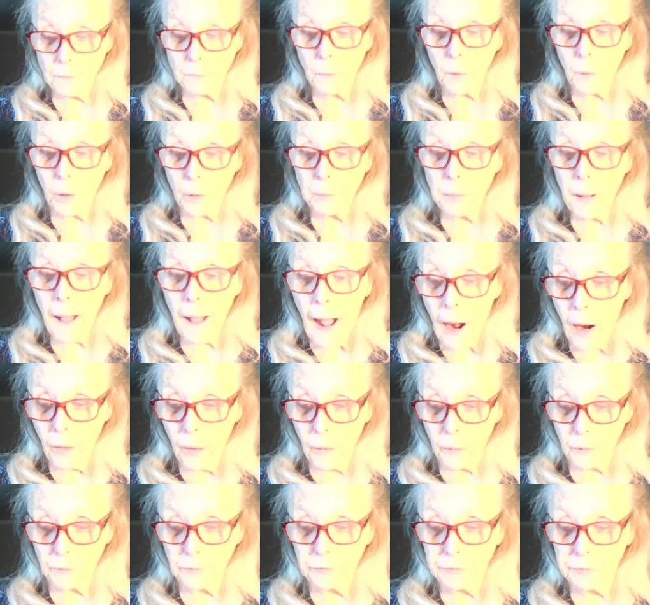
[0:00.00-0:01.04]
and more
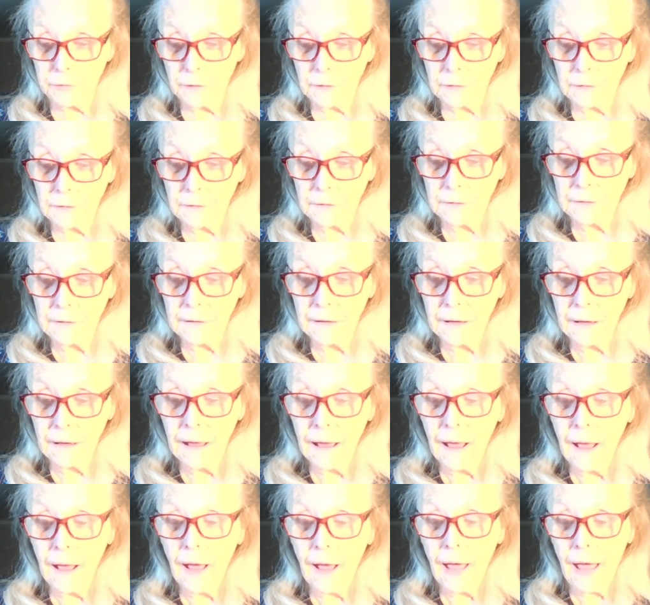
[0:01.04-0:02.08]
powerful
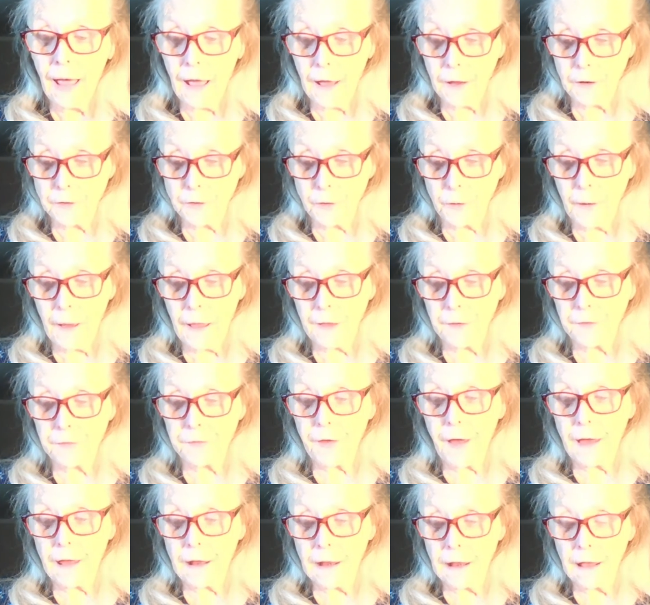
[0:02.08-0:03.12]
as your
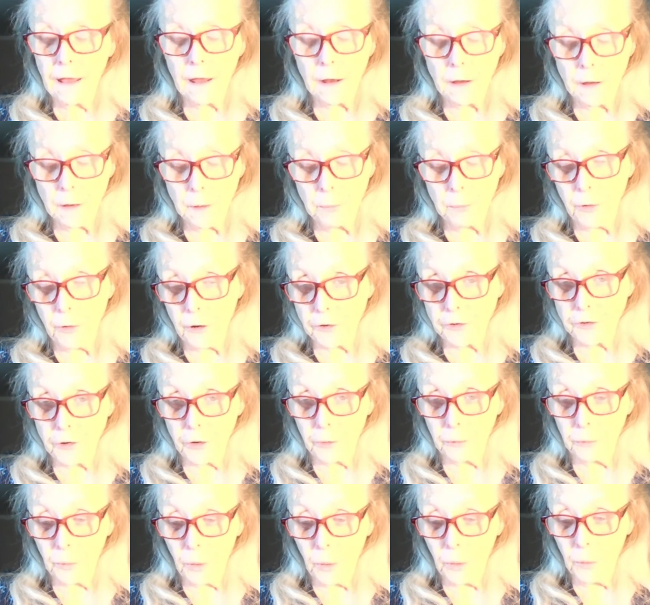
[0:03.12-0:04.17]
anxiety and
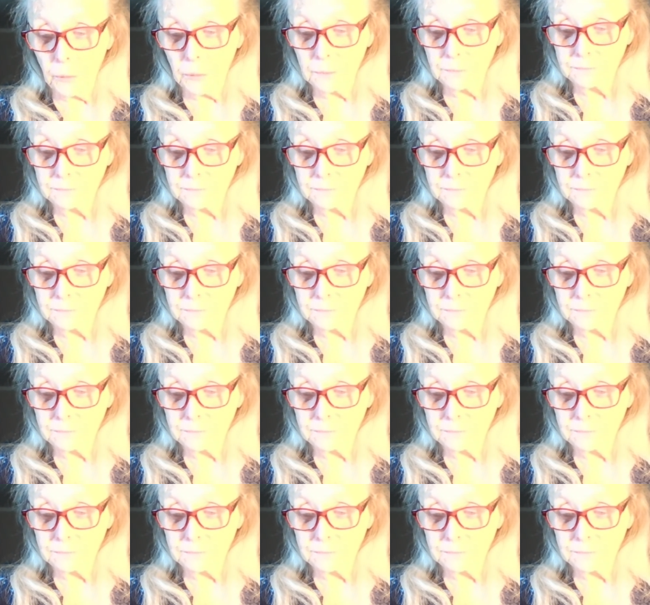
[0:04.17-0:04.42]
depression grow.